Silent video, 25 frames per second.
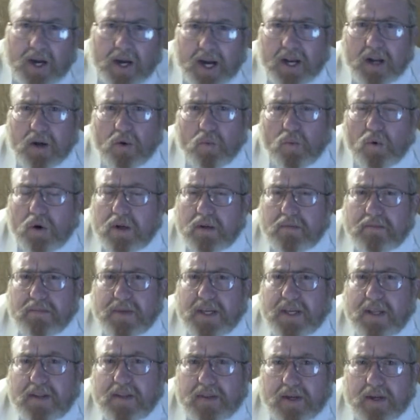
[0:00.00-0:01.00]
I don't want to
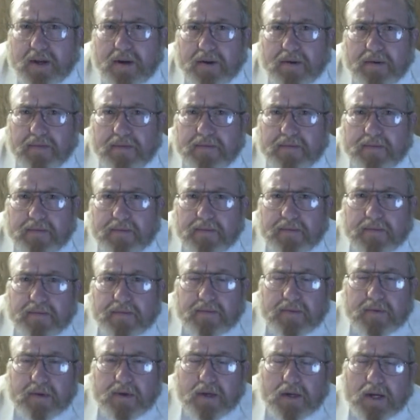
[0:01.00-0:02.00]
be there.
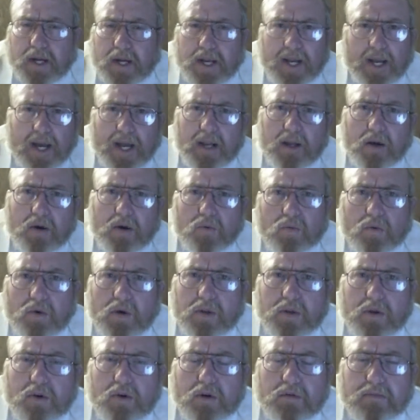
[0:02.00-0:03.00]
And I don't
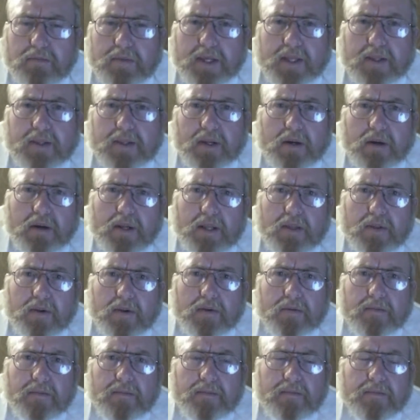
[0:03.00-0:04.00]
want you to be there
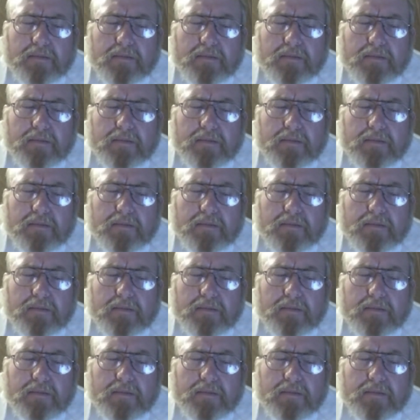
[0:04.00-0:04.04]
either.